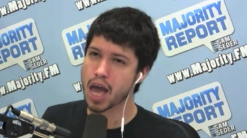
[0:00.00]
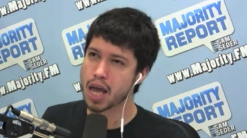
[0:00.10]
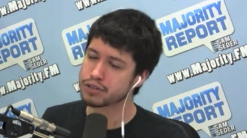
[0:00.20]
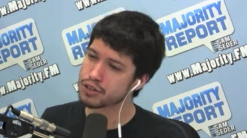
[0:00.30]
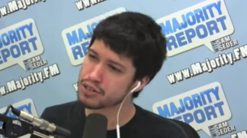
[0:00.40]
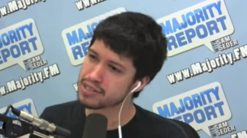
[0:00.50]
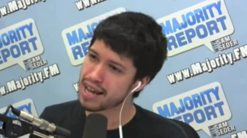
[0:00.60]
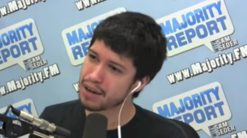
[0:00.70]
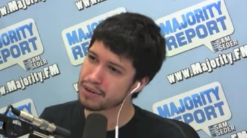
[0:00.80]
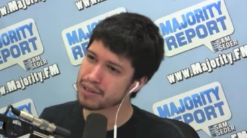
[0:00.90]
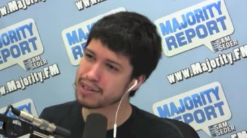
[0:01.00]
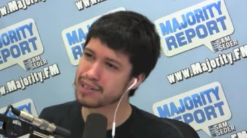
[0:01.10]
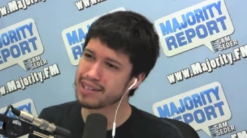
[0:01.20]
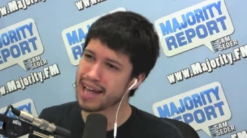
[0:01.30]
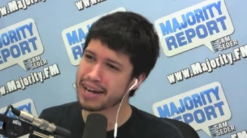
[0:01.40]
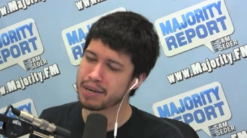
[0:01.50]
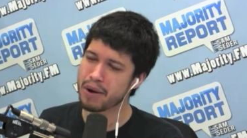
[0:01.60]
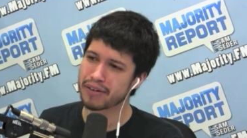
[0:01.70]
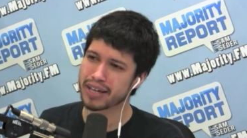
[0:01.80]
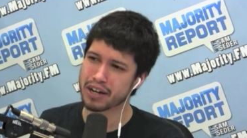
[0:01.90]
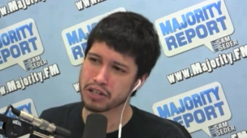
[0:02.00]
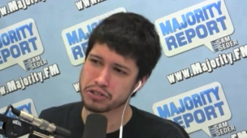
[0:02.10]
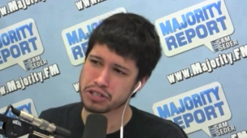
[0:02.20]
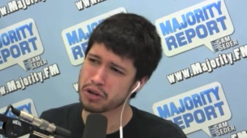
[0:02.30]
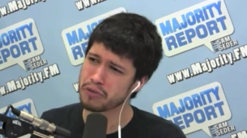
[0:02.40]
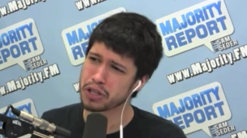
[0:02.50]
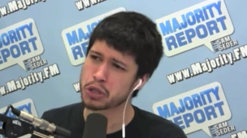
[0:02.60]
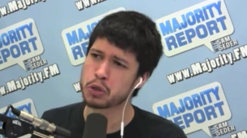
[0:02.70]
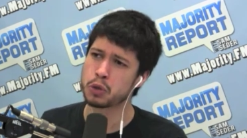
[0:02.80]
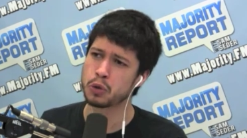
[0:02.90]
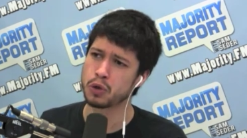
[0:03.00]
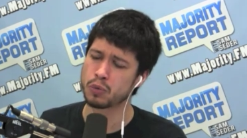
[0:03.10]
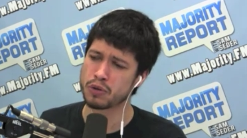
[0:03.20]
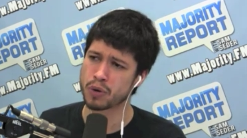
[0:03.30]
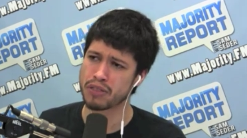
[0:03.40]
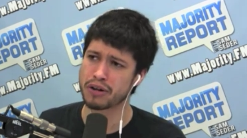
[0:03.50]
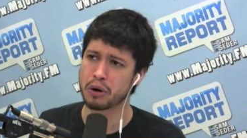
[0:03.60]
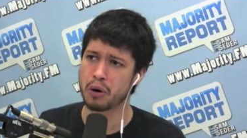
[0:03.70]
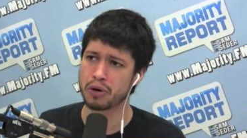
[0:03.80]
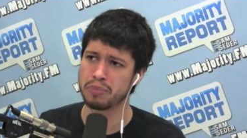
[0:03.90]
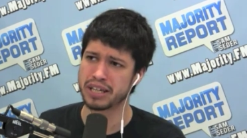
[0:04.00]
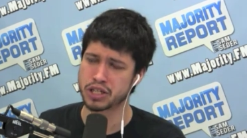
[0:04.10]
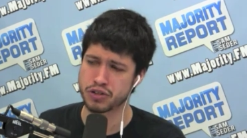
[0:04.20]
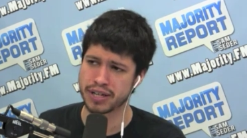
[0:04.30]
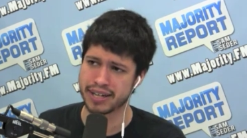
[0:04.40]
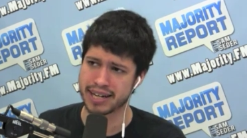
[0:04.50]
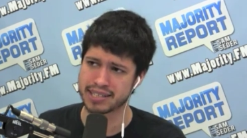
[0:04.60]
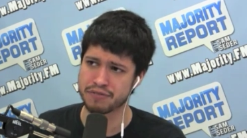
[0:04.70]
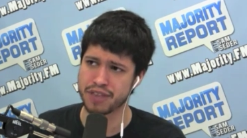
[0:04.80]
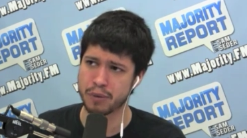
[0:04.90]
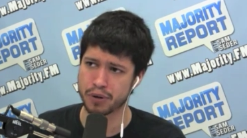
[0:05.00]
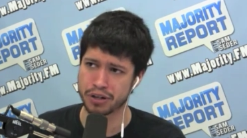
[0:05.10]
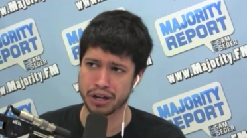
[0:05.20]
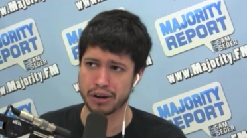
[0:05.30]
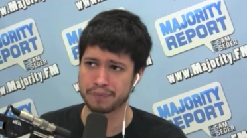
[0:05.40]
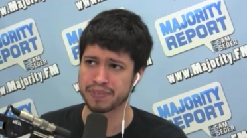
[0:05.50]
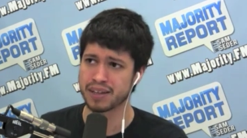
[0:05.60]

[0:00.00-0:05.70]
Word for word: Turns out Latin American countries aren't really cool with one of their own being treated as if they were, you know,